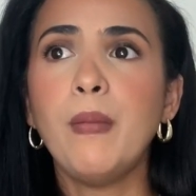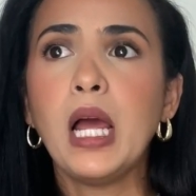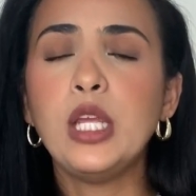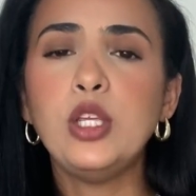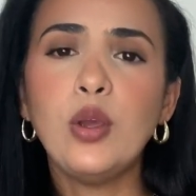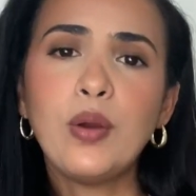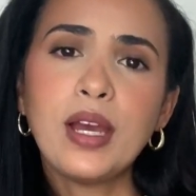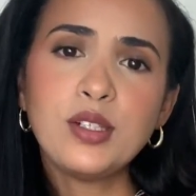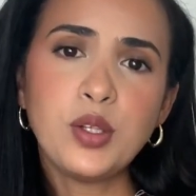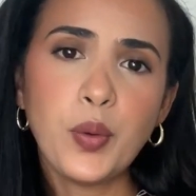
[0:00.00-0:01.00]
you
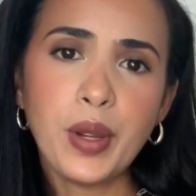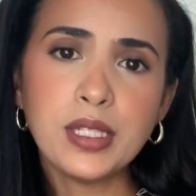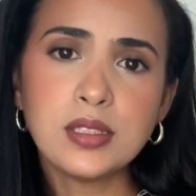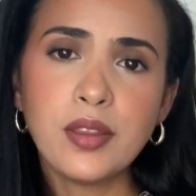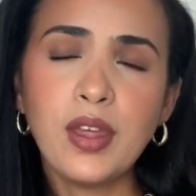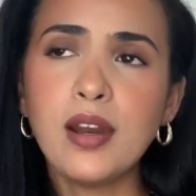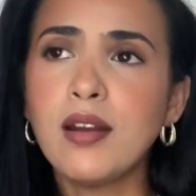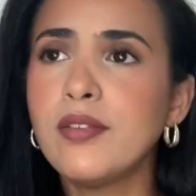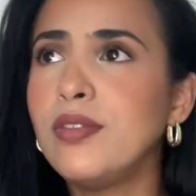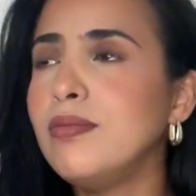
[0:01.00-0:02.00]
can do it.
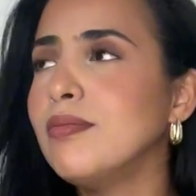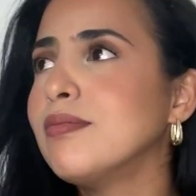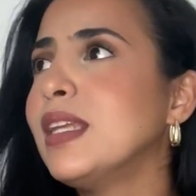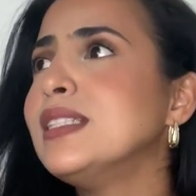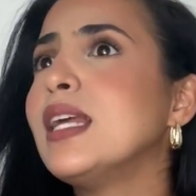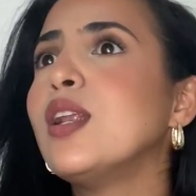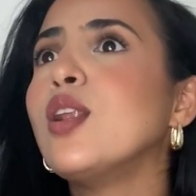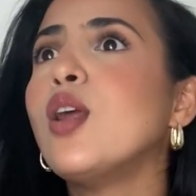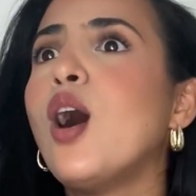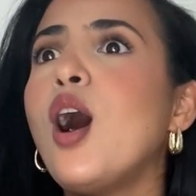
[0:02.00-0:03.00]
There is a
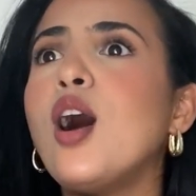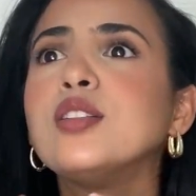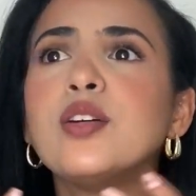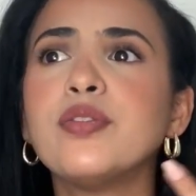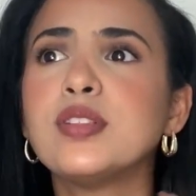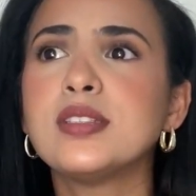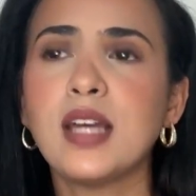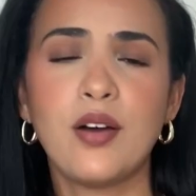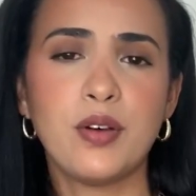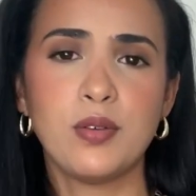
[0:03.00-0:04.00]
lot of
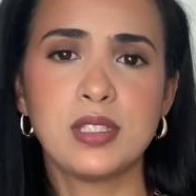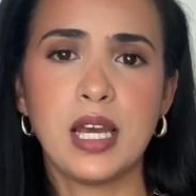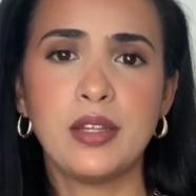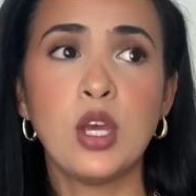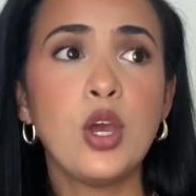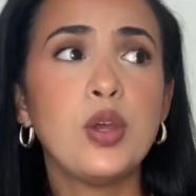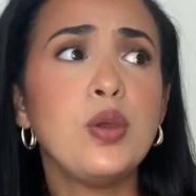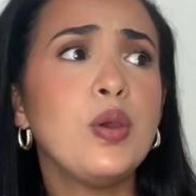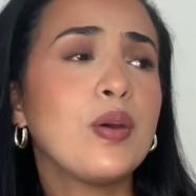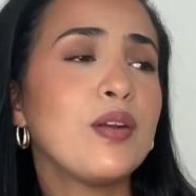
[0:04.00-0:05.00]
stuff outside.
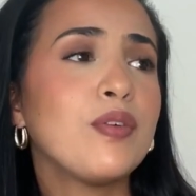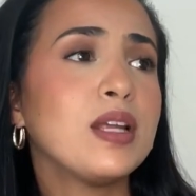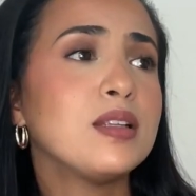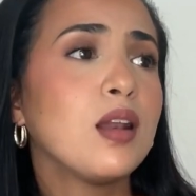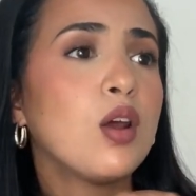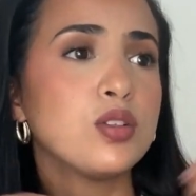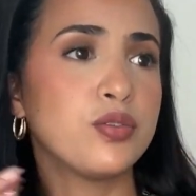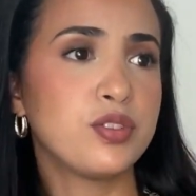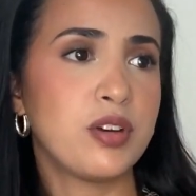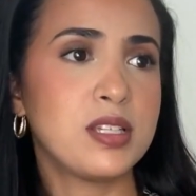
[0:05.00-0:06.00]
You can find a lot of
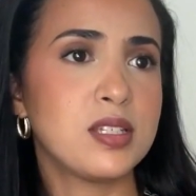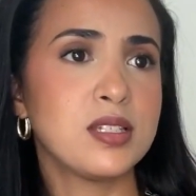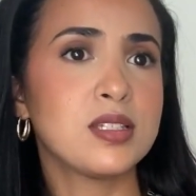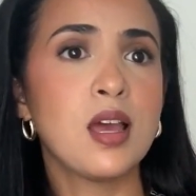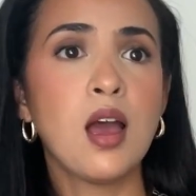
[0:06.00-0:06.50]
dresses